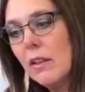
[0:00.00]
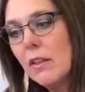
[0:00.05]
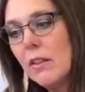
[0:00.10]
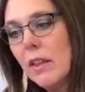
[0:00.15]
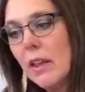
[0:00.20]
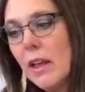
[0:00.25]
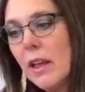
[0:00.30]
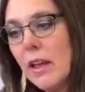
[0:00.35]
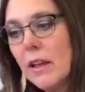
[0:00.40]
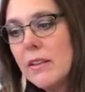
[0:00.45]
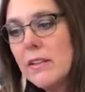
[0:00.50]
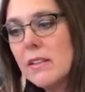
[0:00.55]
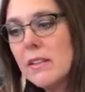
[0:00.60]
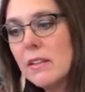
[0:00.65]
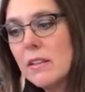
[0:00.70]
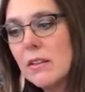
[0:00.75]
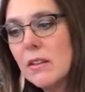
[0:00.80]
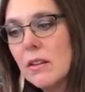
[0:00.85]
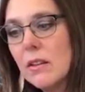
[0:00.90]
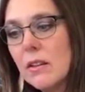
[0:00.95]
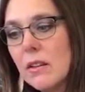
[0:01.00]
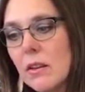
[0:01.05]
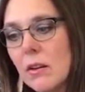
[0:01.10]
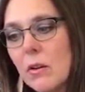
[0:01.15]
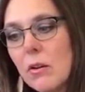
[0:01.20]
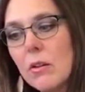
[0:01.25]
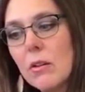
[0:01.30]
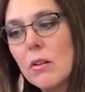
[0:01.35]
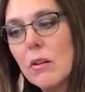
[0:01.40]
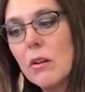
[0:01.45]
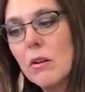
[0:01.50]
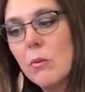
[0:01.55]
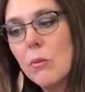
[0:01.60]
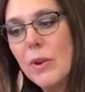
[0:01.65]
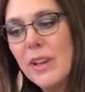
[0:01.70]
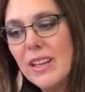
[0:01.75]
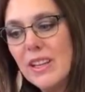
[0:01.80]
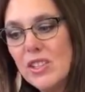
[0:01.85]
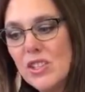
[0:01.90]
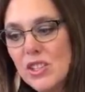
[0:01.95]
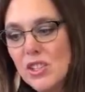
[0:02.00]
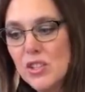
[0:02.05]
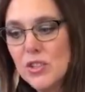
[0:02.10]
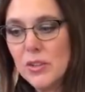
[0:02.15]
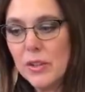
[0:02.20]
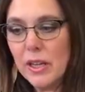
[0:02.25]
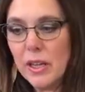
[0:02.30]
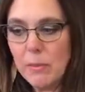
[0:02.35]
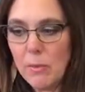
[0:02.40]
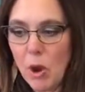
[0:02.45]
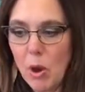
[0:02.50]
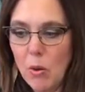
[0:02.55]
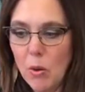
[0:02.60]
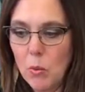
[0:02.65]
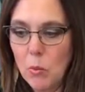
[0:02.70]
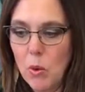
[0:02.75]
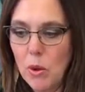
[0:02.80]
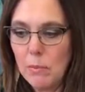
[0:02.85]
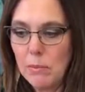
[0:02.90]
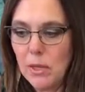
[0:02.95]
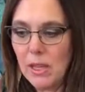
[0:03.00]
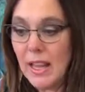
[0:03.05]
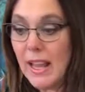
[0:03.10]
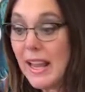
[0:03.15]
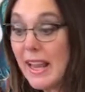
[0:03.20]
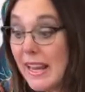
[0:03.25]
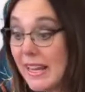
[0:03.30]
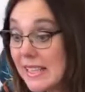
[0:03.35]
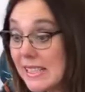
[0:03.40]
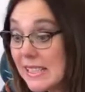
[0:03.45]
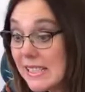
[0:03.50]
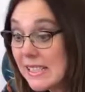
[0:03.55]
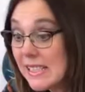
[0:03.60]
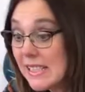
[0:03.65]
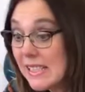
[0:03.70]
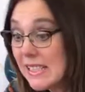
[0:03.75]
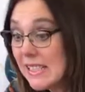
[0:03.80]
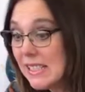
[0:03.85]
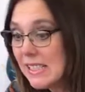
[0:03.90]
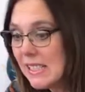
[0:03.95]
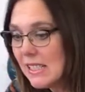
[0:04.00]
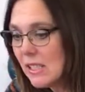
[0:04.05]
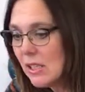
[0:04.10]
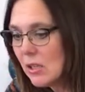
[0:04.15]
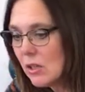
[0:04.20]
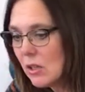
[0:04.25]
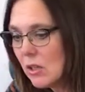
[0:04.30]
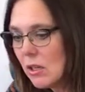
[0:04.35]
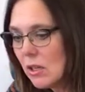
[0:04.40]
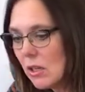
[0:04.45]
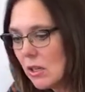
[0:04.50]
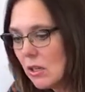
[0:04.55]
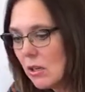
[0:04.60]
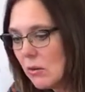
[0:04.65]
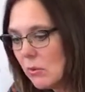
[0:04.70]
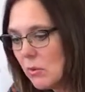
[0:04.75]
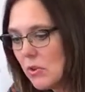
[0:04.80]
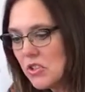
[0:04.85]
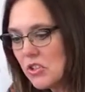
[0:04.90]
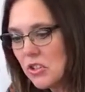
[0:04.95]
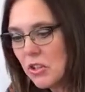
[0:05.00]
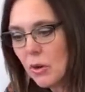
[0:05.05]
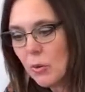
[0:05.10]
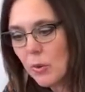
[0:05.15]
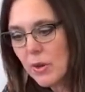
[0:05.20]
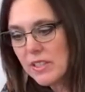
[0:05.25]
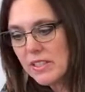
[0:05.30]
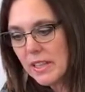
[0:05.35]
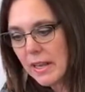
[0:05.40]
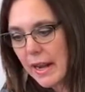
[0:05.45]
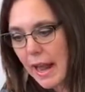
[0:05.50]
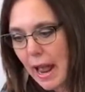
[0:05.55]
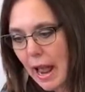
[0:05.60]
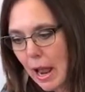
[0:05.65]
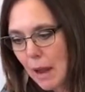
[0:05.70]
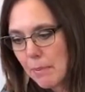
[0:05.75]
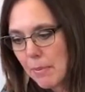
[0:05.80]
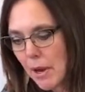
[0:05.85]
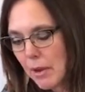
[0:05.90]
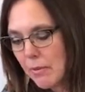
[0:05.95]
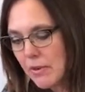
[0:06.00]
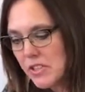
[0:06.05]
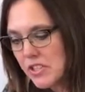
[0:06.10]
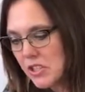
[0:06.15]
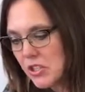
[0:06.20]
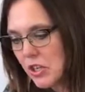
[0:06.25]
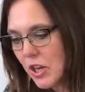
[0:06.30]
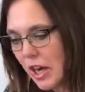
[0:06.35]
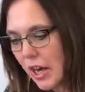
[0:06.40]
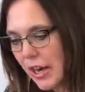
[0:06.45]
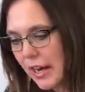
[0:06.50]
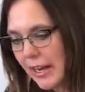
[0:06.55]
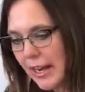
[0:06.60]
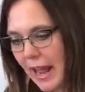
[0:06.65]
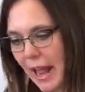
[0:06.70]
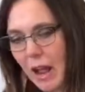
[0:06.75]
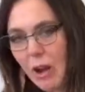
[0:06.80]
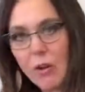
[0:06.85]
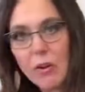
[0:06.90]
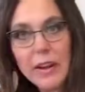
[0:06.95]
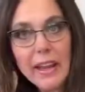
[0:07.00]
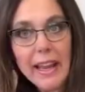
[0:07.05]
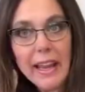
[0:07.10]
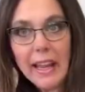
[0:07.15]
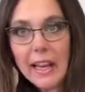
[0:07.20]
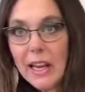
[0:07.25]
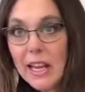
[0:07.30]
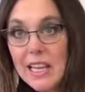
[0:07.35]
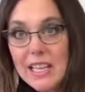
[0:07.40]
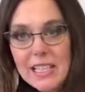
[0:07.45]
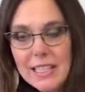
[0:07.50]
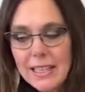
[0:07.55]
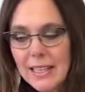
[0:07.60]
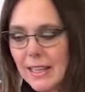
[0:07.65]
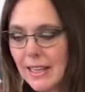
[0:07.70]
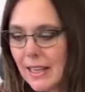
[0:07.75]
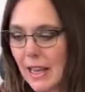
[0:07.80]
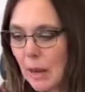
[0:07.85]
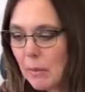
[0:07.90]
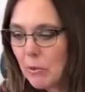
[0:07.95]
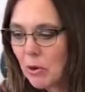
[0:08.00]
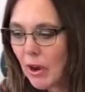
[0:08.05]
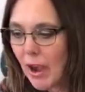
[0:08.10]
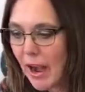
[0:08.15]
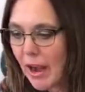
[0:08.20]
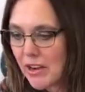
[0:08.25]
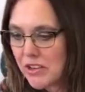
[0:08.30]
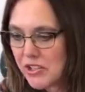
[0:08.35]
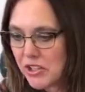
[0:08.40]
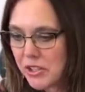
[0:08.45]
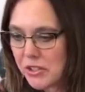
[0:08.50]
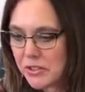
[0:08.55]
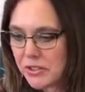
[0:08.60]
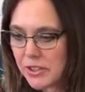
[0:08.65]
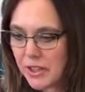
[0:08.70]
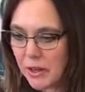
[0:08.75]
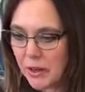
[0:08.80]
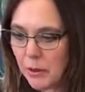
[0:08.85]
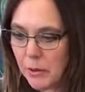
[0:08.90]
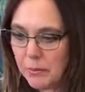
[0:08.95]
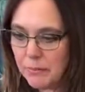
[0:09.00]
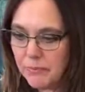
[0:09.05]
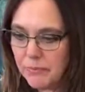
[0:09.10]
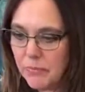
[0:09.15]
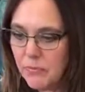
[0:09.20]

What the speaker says: that we could stream all in one place, which there was an app I was trying out and it kept crashing, so